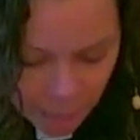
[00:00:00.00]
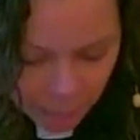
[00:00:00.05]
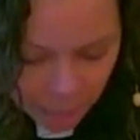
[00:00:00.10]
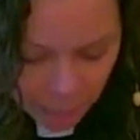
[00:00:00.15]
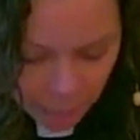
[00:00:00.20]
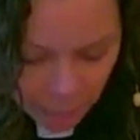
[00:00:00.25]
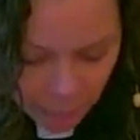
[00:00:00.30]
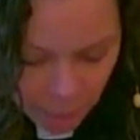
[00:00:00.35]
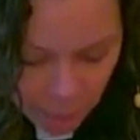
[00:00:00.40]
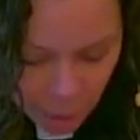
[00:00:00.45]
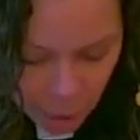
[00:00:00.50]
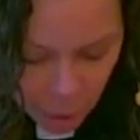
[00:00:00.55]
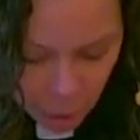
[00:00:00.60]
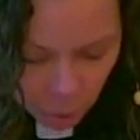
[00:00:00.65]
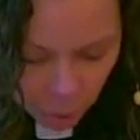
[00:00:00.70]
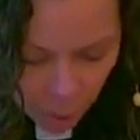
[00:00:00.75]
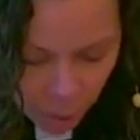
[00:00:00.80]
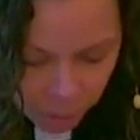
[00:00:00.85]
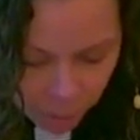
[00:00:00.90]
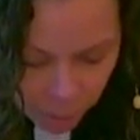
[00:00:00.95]
and enables
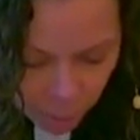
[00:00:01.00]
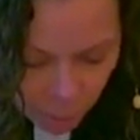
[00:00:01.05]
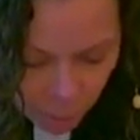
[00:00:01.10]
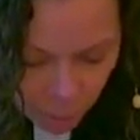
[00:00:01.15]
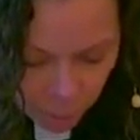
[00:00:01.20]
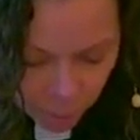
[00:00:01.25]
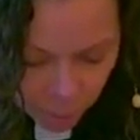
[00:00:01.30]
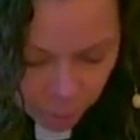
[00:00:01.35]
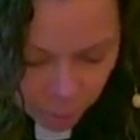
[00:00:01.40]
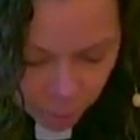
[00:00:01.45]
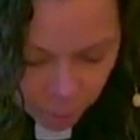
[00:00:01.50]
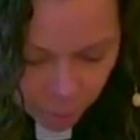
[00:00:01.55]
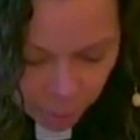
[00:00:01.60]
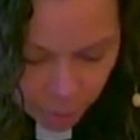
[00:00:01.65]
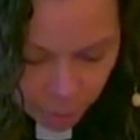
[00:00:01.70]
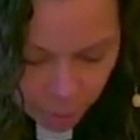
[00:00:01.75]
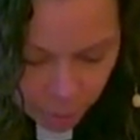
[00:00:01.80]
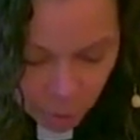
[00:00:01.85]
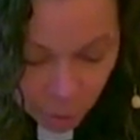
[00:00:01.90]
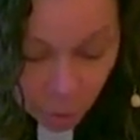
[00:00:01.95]
me to strive
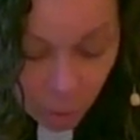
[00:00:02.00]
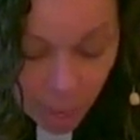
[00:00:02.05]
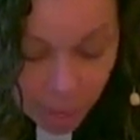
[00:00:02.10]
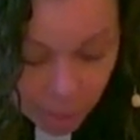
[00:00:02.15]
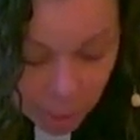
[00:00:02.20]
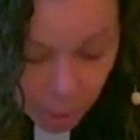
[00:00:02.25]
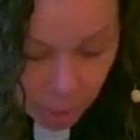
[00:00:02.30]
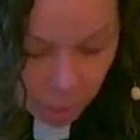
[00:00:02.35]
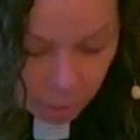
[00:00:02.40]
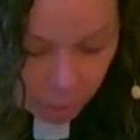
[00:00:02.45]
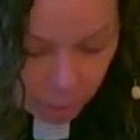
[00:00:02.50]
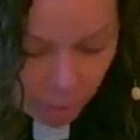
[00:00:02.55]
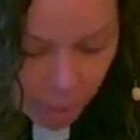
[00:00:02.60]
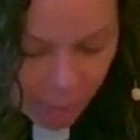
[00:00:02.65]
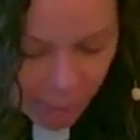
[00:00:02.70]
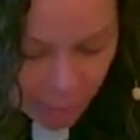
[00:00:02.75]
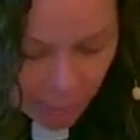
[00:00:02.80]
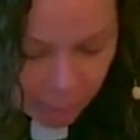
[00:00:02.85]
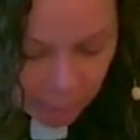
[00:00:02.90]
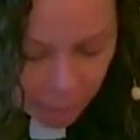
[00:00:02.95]
over, stride
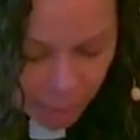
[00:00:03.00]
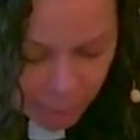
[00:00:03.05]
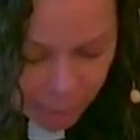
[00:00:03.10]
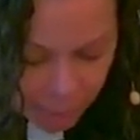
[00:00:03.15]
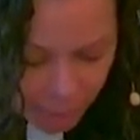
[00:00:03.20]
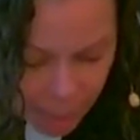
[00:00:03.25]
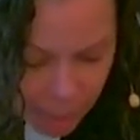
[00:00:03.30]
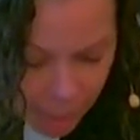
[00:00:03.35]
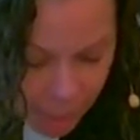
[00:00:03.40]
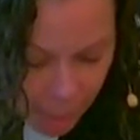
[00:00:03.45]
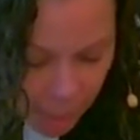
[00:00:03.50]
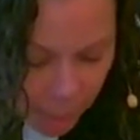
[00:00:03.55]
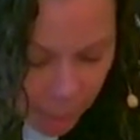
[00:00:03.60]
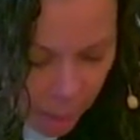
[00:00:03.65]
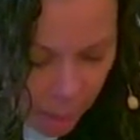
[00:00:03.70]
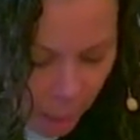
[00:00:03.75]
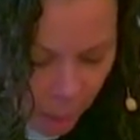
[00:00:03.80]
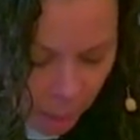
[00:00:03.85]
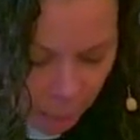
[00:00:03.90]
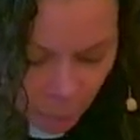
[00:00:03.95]
over my high
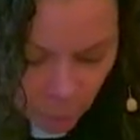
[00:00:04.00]
places.